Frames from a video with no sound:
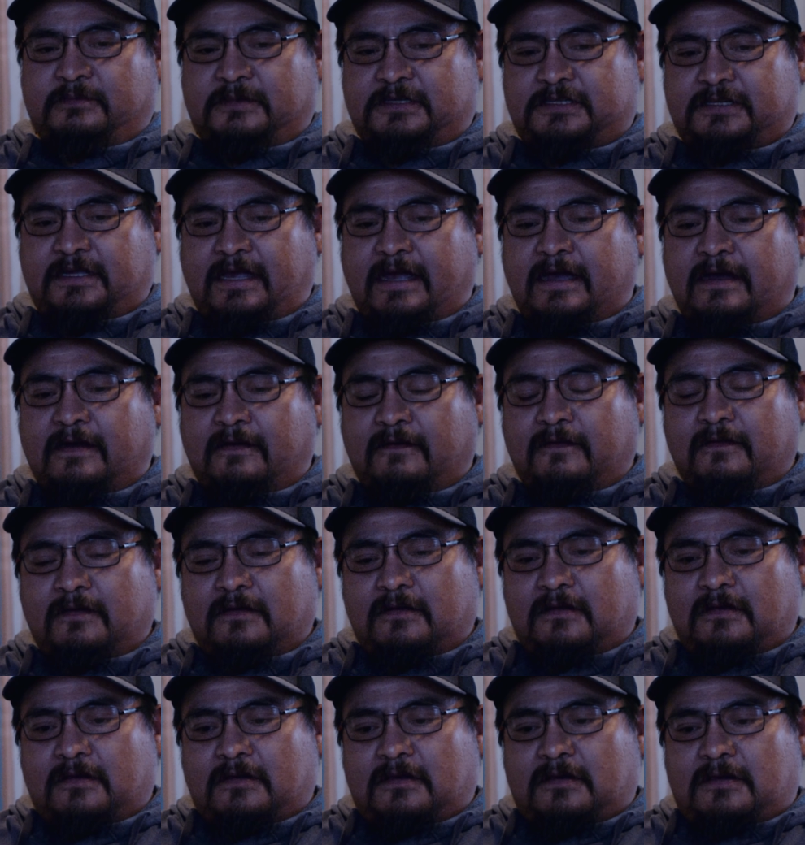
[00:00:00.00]
mescal,
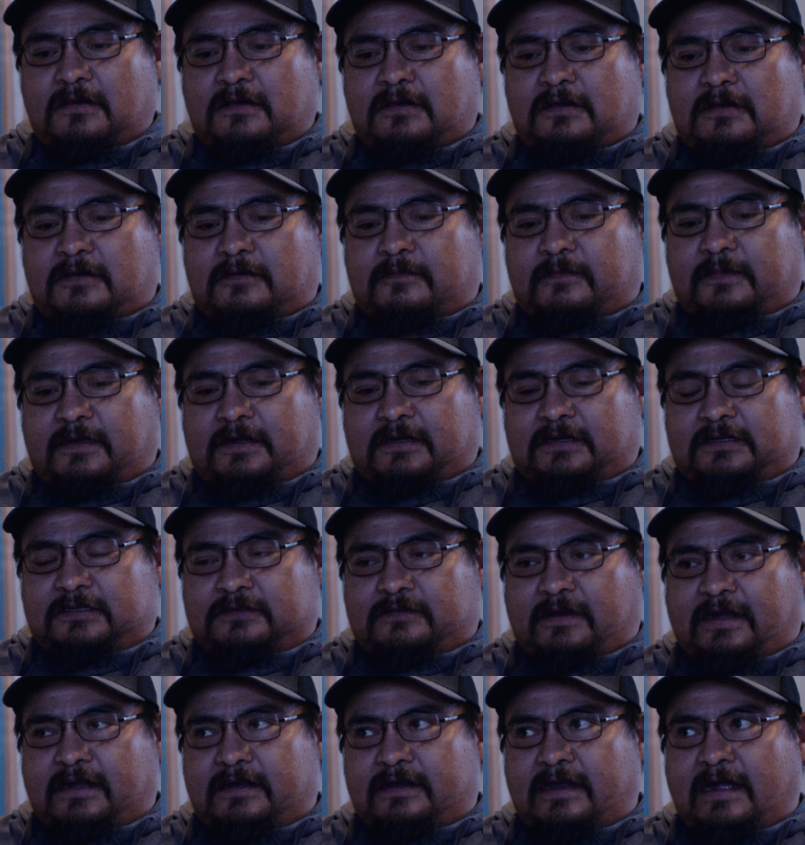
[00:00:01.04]

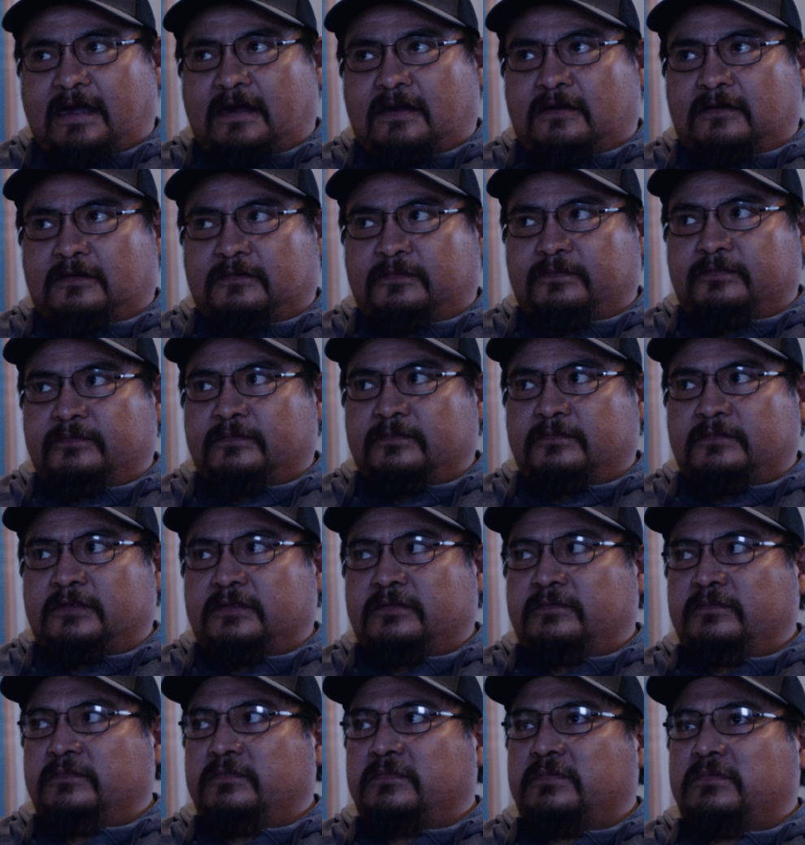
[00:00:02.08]
because right now,
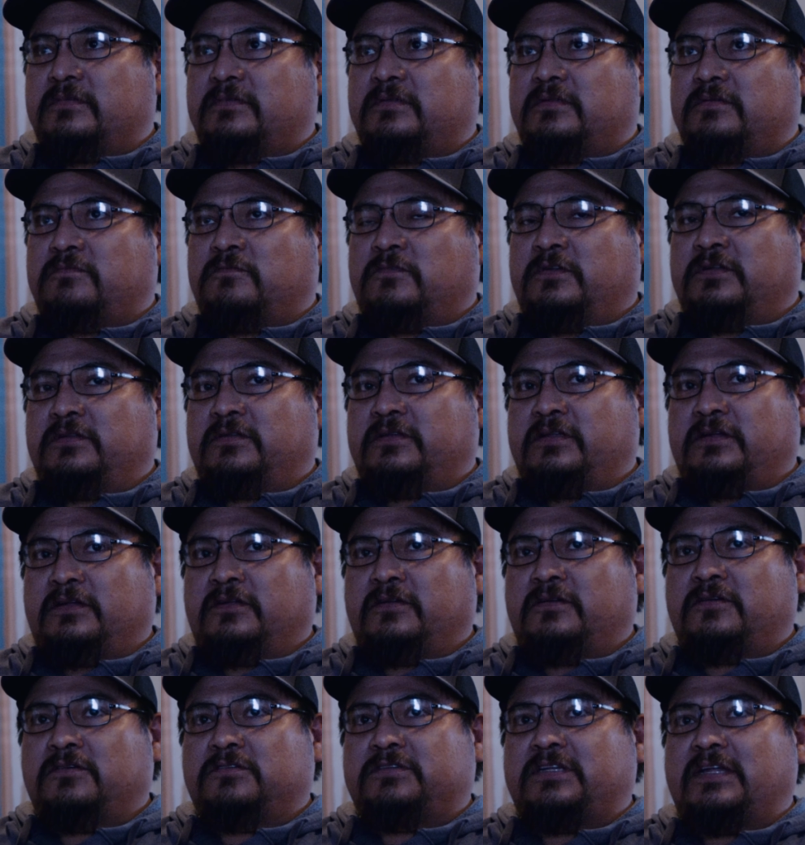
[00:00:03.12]
when the
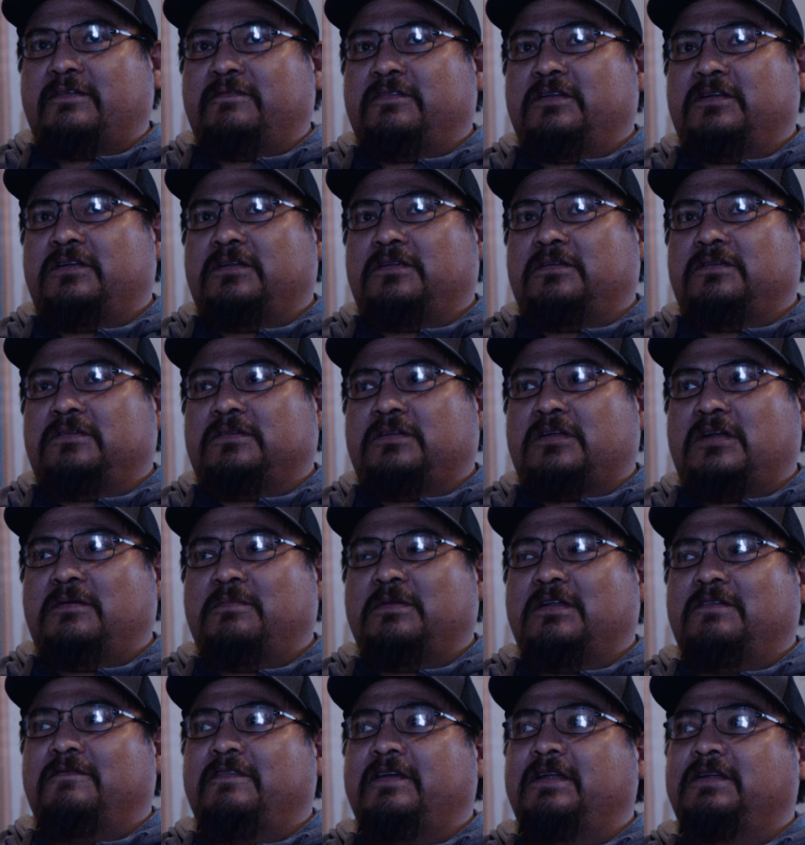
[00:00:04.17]
girls have their
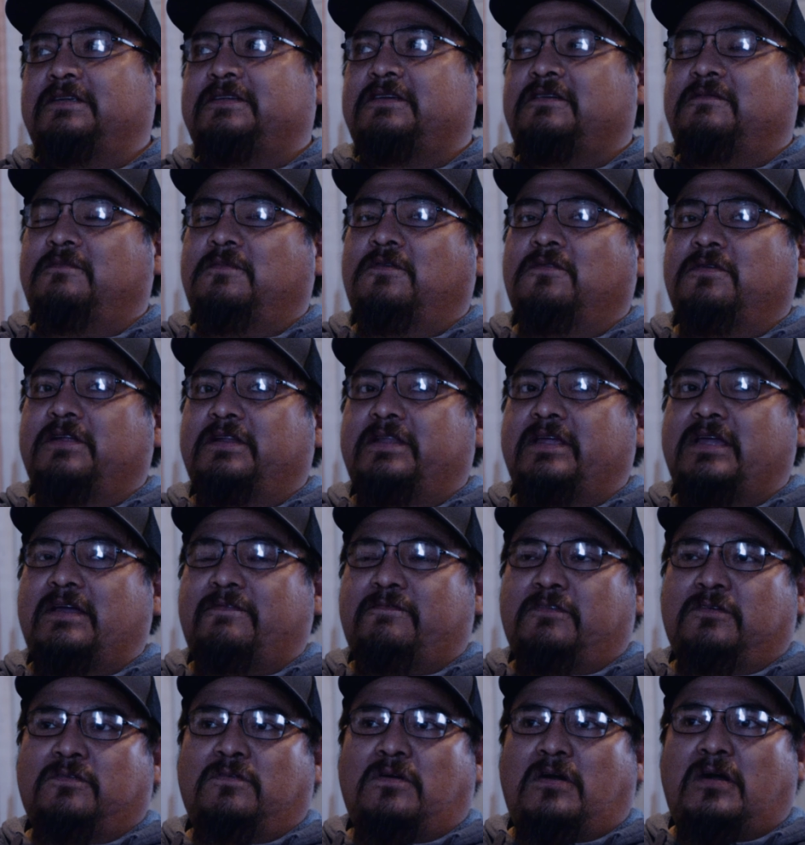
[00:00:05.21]
coming of age ceremony, they
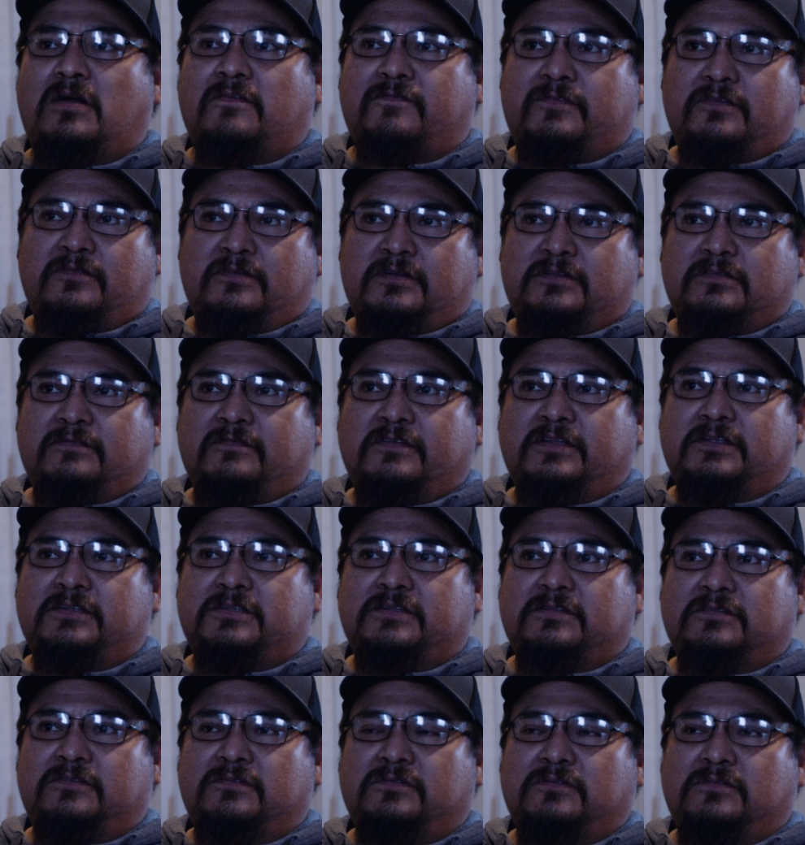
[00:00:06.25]
have to go off the
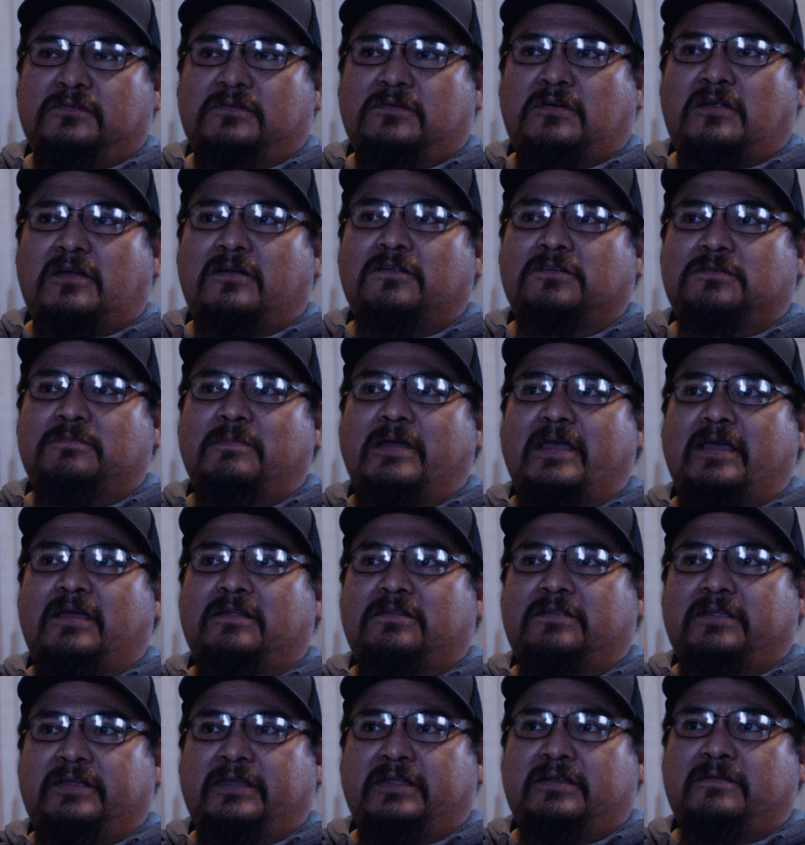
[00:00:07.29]
reservation to
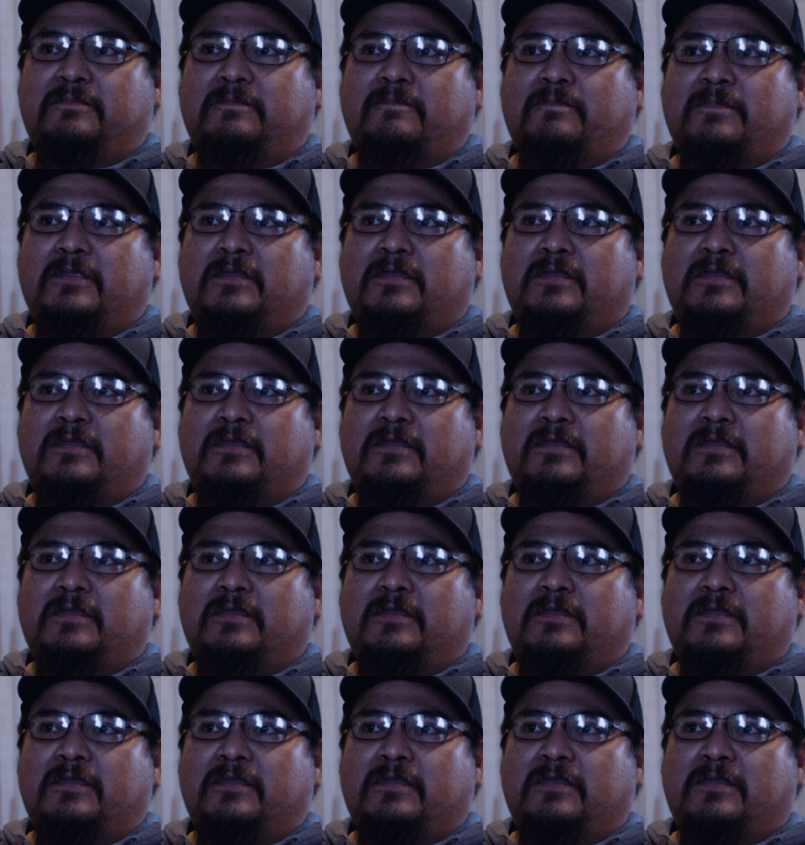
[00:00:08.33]
Carlsbad to get